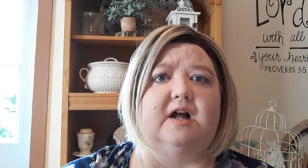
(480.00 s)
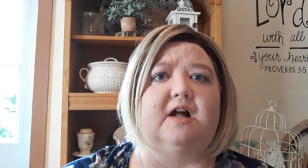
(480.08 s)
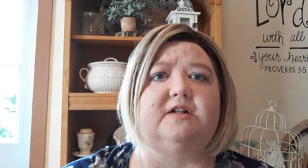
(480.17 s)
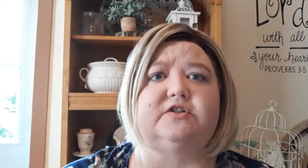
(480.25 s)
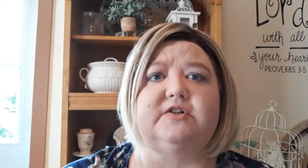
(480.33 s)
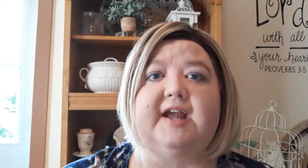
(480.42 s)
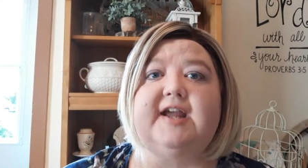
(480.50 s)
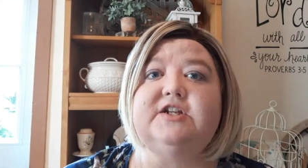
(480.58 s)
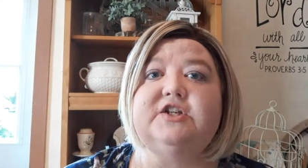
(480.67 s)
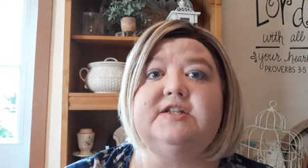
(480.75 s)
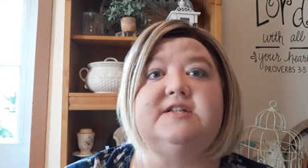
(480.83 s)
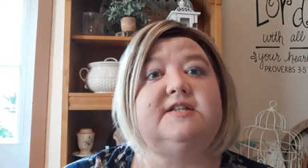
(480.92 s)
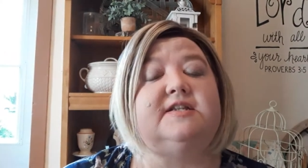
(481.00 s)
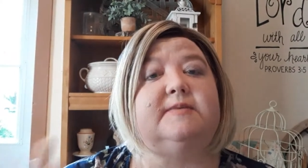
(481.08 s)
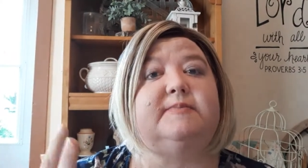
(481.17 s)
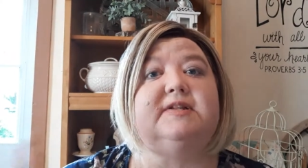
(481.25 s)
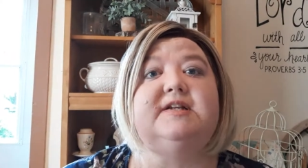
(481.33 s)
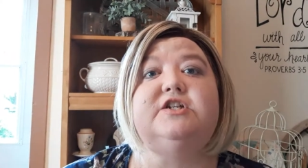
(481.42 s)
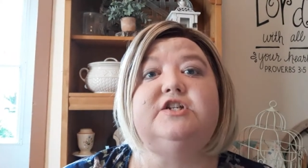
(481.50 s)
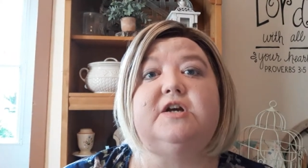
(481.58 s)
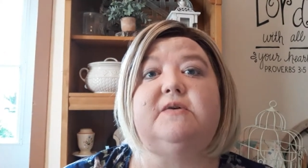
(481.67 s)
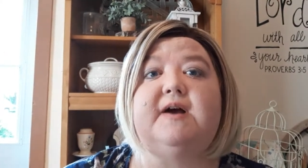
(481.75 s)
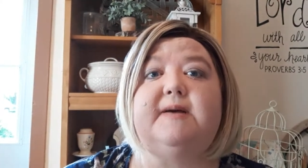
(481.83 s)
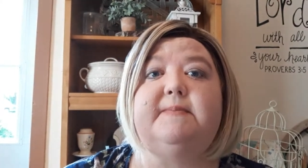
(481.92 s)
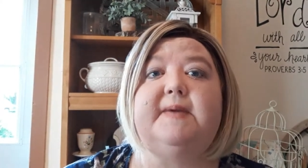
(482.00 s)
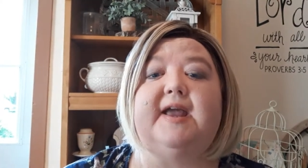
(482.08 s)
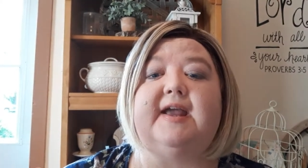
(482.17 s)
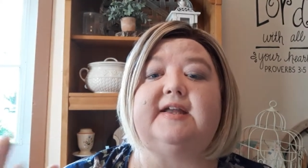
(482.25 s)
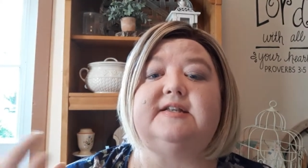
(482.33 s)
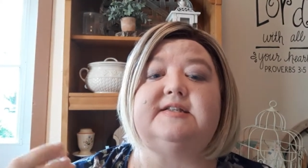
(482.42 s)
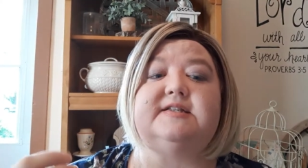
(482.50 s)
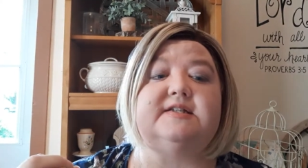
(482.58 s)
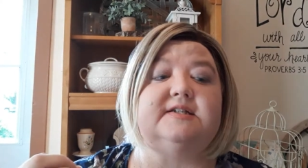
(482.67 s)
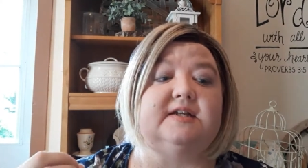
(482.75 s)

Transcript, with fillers: altercations, and the police show up, and